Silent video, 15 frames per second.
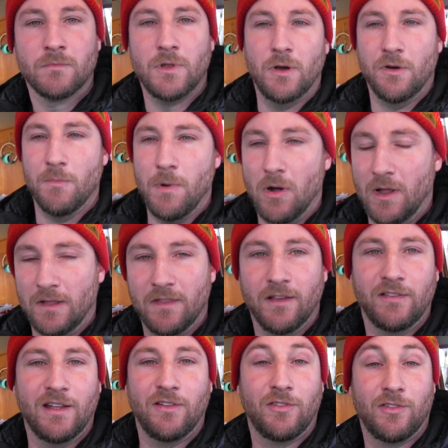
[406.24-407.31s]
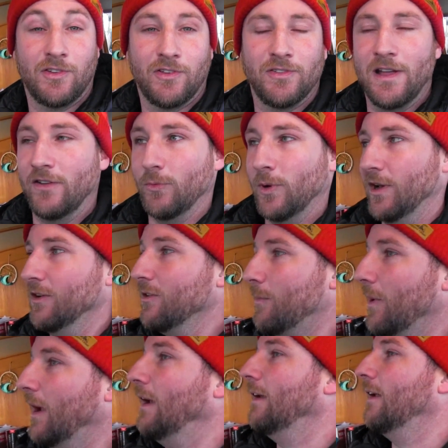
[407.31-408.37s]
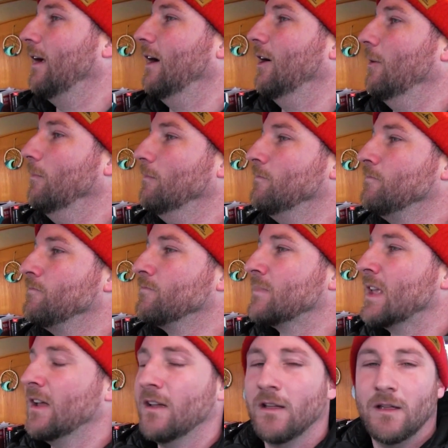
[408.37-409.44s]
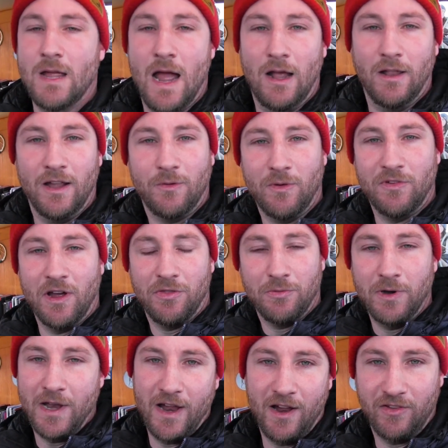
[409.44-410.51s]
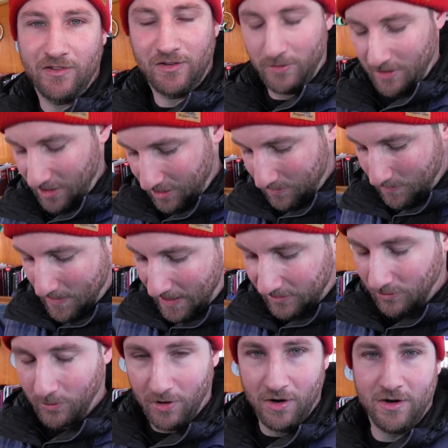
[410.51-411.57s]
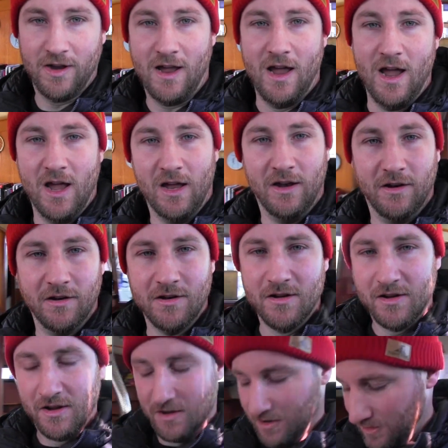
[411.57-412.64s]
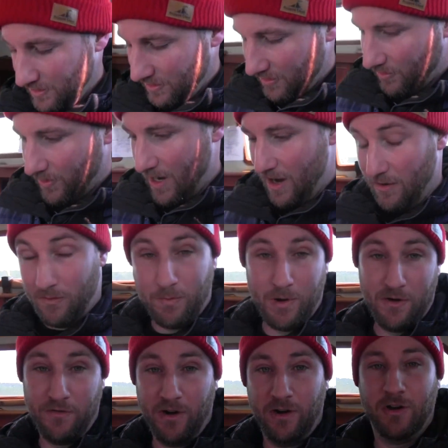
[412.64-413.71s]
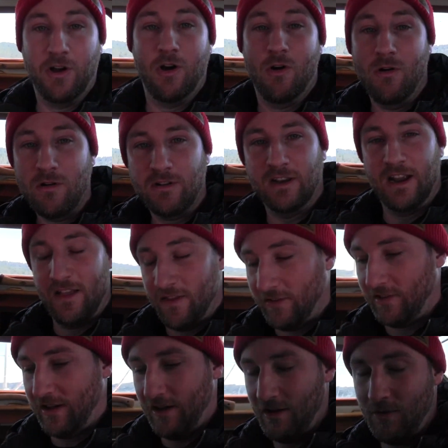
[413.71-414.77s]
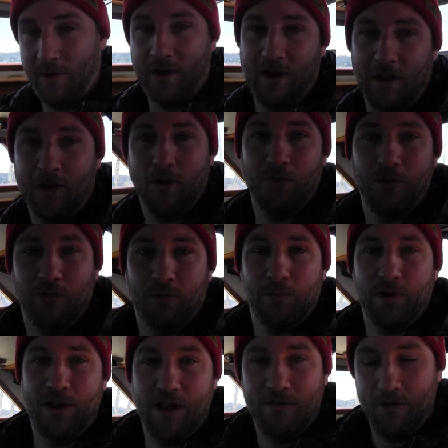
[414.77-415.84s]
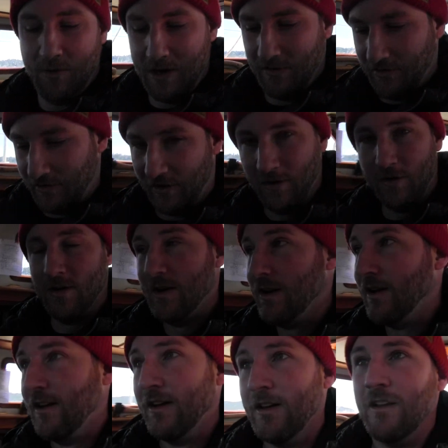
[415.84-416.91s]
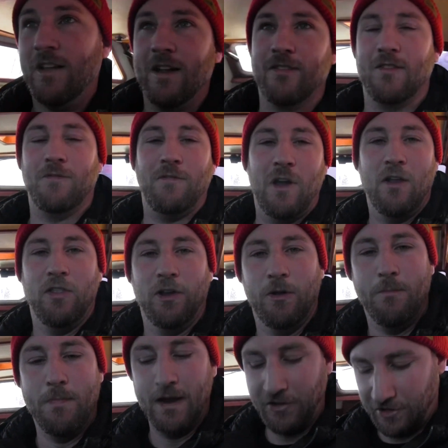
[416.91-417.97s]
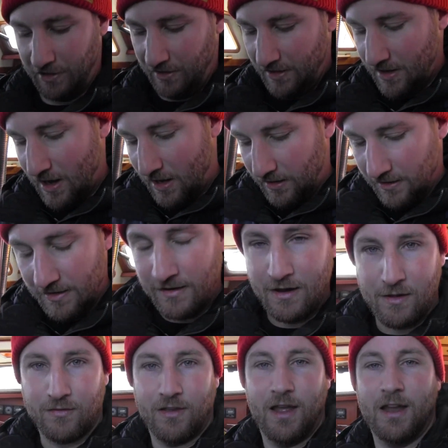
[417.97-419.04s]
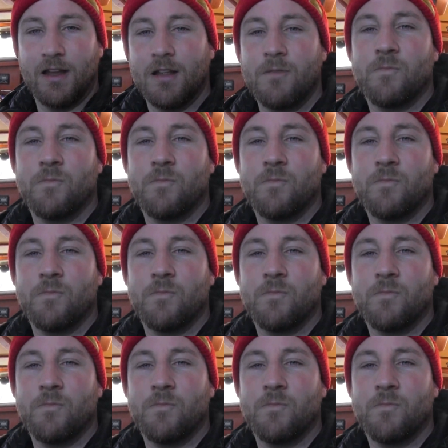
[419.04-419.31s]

you know, in a boat like this, that's just nice wind. But yeah, like we've got 3 days until we got to get back to work, and we have pretty far to go to get the sail, and we got to go through some pretty heavy winds. So it's a fun little mission, and it's like